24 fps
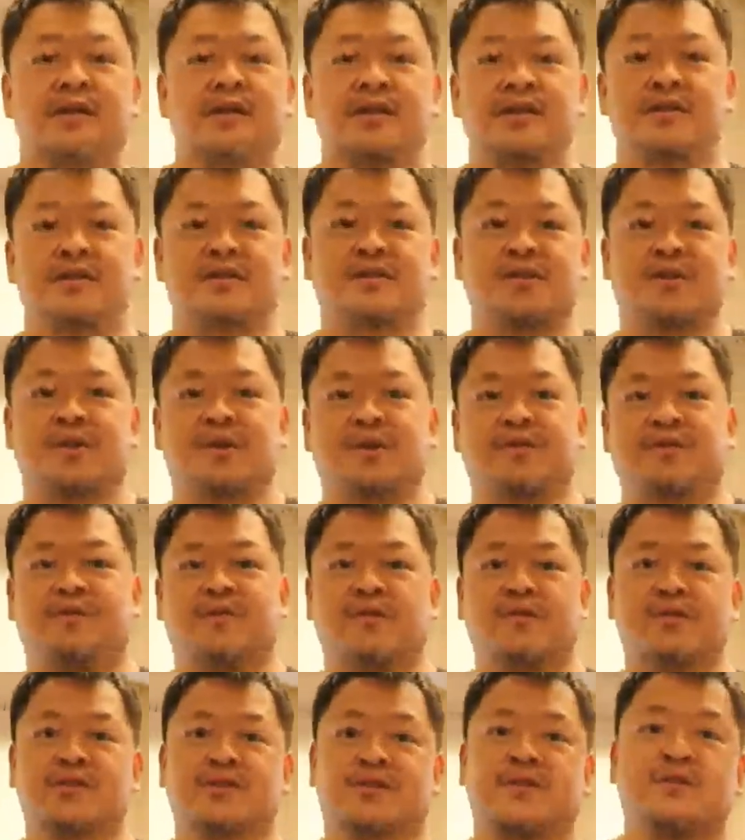So the
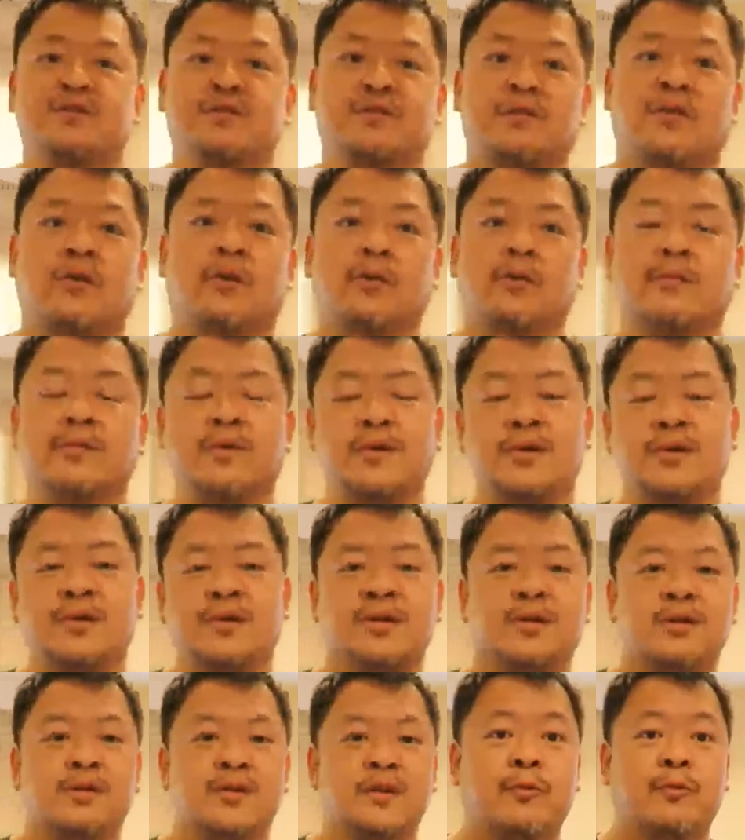first form
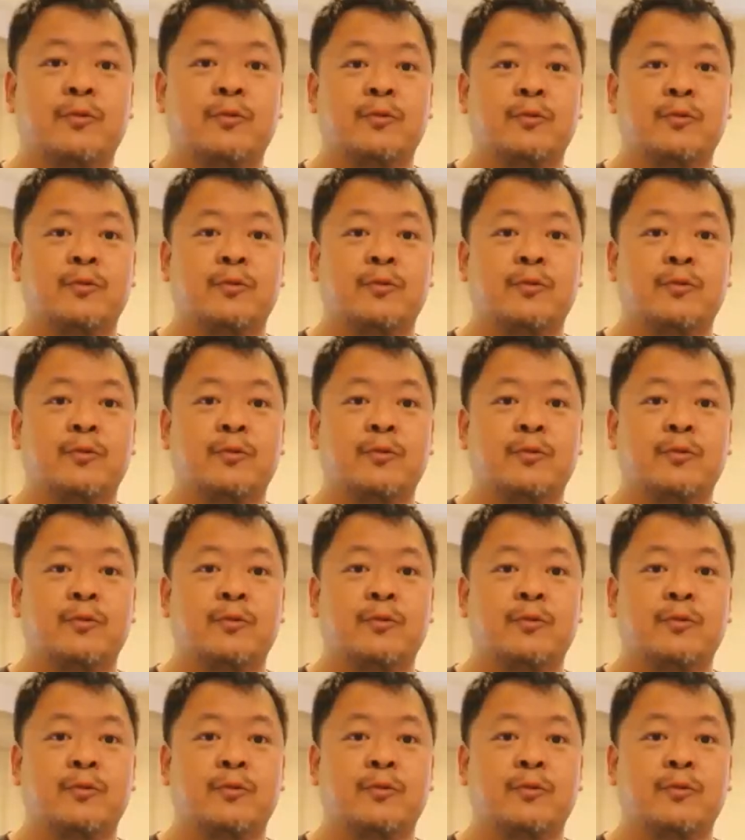that I